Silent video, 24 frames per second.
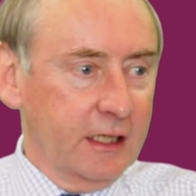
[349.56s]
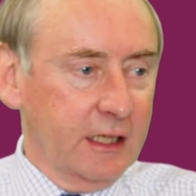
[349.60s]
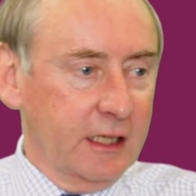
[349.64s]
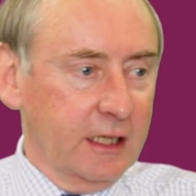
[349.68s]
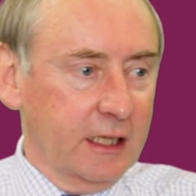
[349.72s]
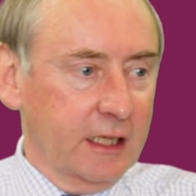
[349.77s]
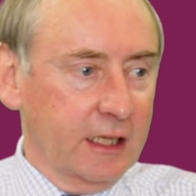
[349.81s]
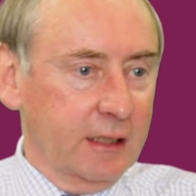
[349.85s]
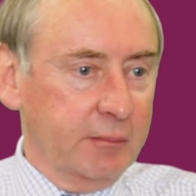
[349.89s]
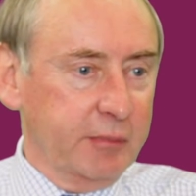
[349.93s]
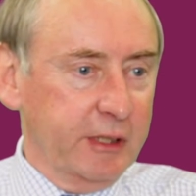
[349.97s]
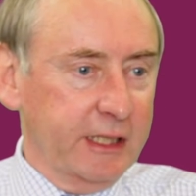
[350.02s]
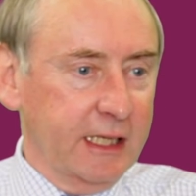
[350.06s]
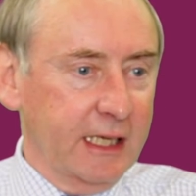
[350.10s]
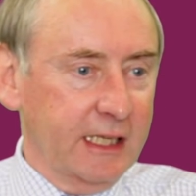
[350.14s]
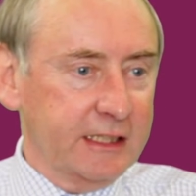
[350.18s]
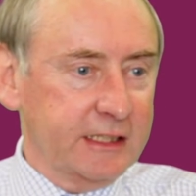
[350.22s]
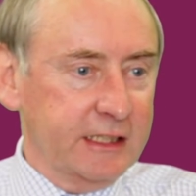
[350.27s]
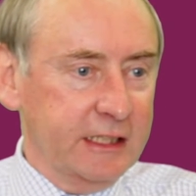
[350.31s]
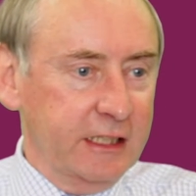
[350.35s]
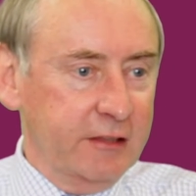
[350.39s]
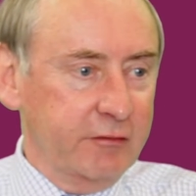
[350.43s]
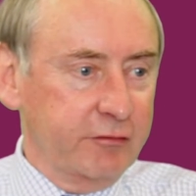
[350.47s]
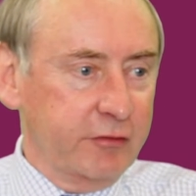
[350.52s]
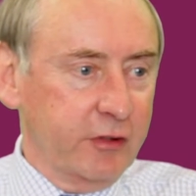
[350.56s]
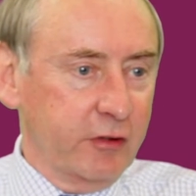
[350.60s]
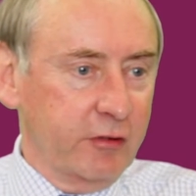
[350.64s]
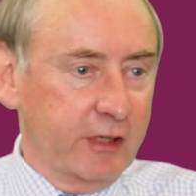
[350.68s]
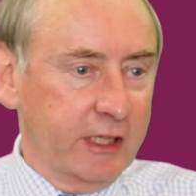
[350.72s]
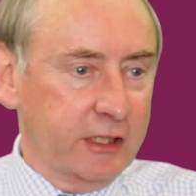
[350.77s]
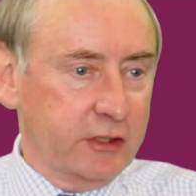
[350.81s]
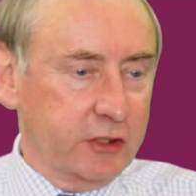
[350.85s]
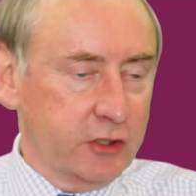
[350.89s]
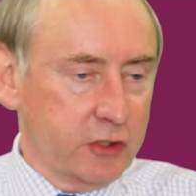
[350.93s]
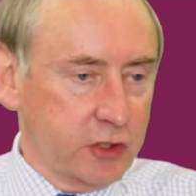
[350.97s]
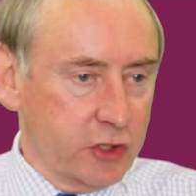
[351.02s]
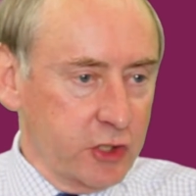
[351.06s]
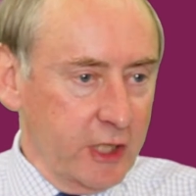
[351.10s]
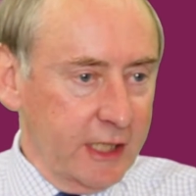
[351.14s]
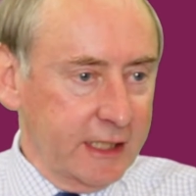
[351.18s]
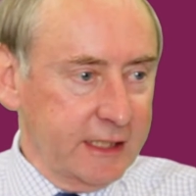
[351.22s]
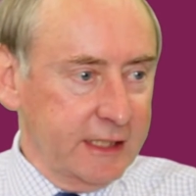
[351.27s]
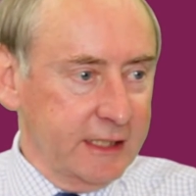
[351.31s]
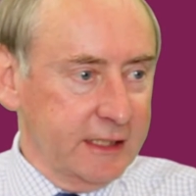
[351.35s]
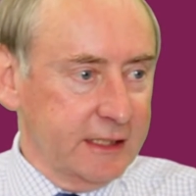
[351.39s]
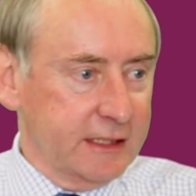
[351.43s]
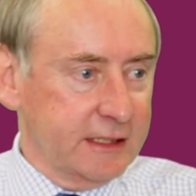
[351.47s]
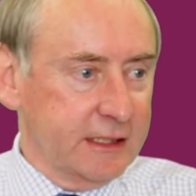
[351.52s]
but it has an infrared
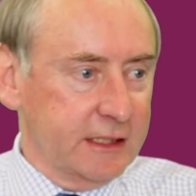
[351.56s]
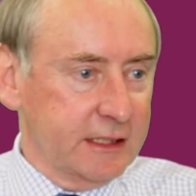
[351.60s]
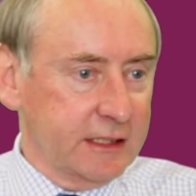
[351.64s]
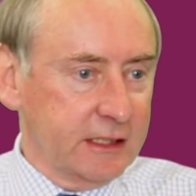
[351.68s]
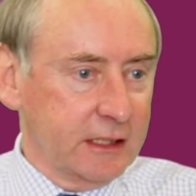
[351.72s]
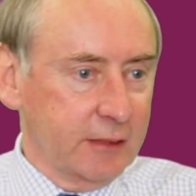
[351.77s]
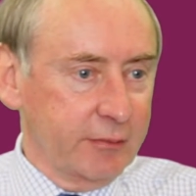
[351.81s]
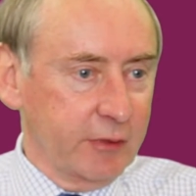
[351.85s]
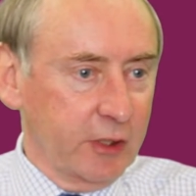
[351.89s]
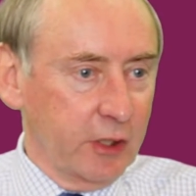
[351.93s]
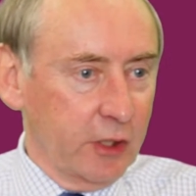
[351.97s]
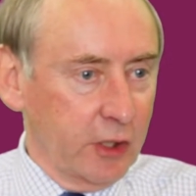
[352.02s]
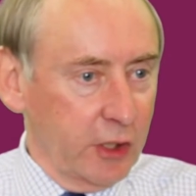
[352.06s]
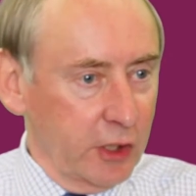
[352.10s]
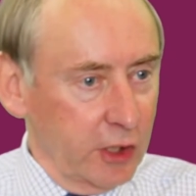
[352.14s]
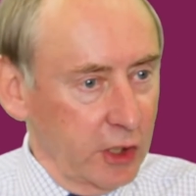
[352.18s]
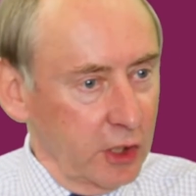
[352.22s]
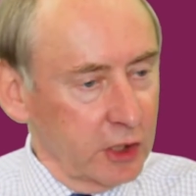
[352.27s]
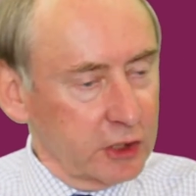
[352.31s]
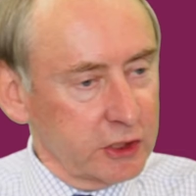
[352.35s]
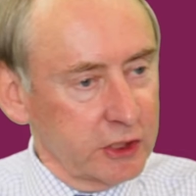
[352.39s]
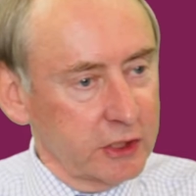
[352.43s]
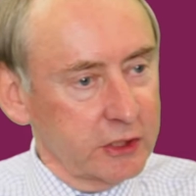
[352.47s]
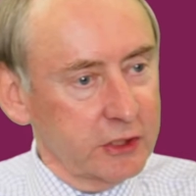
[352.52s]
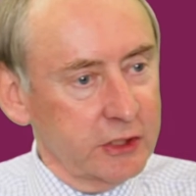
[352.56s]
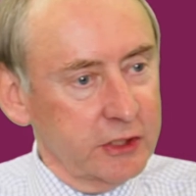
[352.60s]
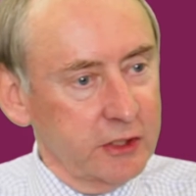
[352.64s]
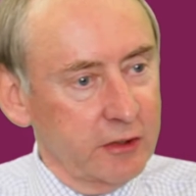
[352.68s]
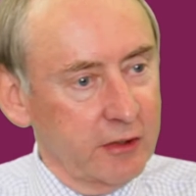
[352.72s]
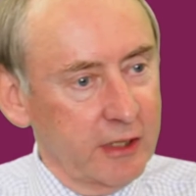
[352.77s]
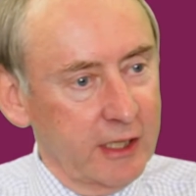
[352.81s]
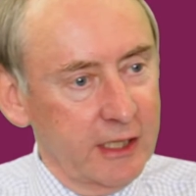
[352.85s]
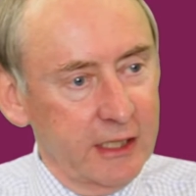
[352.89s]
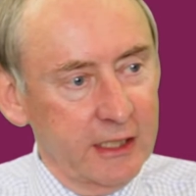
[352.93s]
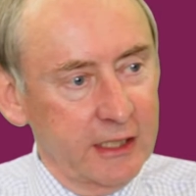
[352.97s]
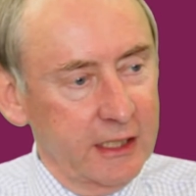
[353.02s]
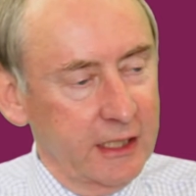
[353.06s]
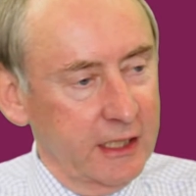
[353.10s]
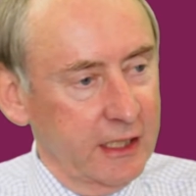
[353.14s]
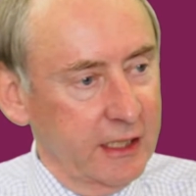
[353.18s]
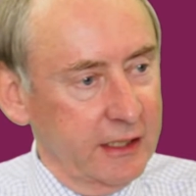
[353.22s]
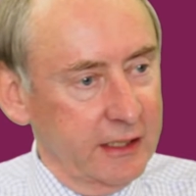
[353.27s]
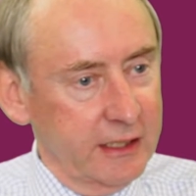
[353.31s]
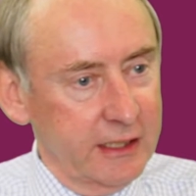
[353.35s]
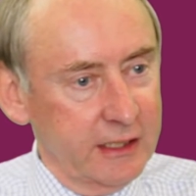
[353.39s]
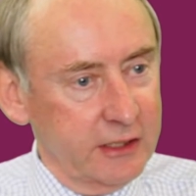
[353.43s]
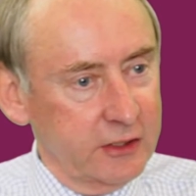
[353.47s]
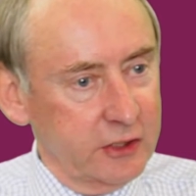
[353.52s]
tracking system that locks onto your eye,
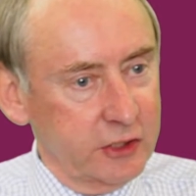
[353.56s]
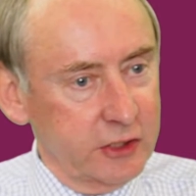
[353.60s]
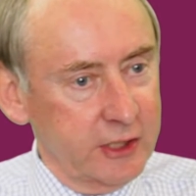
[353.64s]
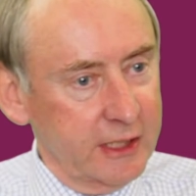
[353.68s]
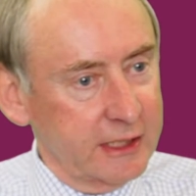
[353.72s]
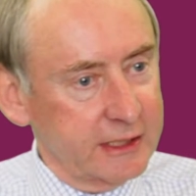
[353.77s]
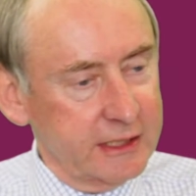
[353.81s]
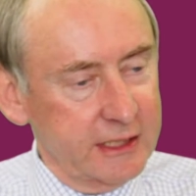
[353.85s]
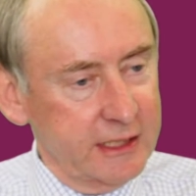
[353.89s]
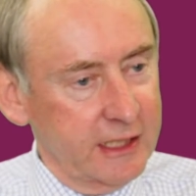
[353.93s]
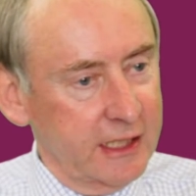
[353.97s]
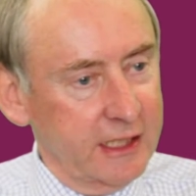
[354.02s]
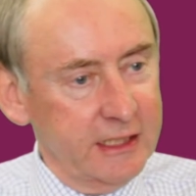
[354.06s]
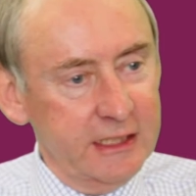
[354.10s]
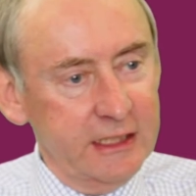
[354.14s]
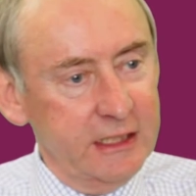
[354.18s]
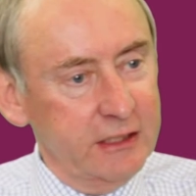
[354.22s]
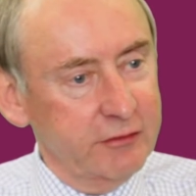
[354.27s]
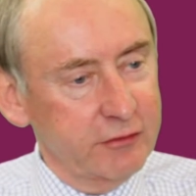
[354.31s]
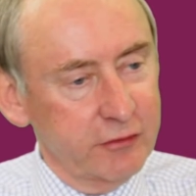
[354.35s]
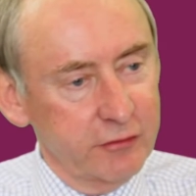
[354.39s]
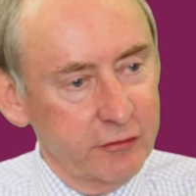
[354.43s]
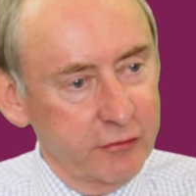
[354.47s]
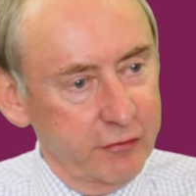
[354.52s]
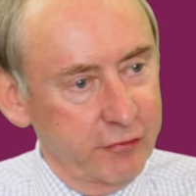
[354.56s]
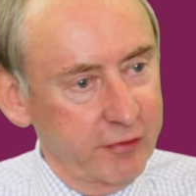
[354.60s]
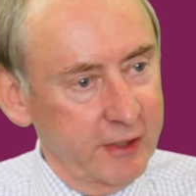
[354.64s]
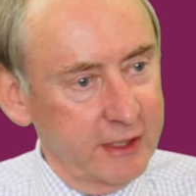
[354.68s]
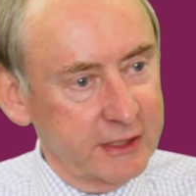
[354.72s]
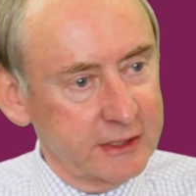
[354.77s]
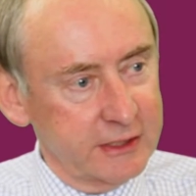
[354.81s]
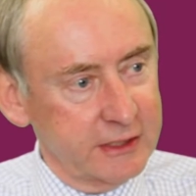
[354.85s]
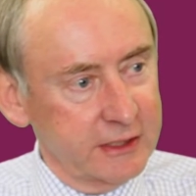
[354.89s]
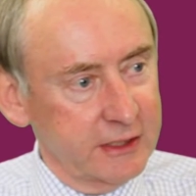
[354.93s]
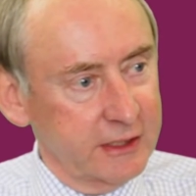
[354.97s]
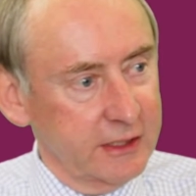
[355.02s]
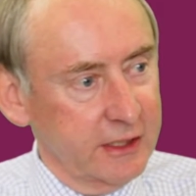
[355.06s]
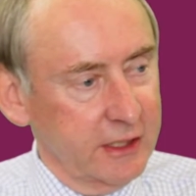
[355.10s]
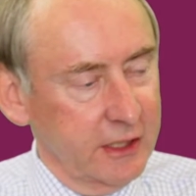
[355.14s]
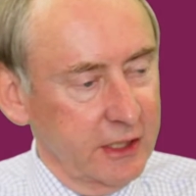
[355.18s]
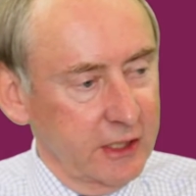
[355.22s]
and that tracks the eye even faster.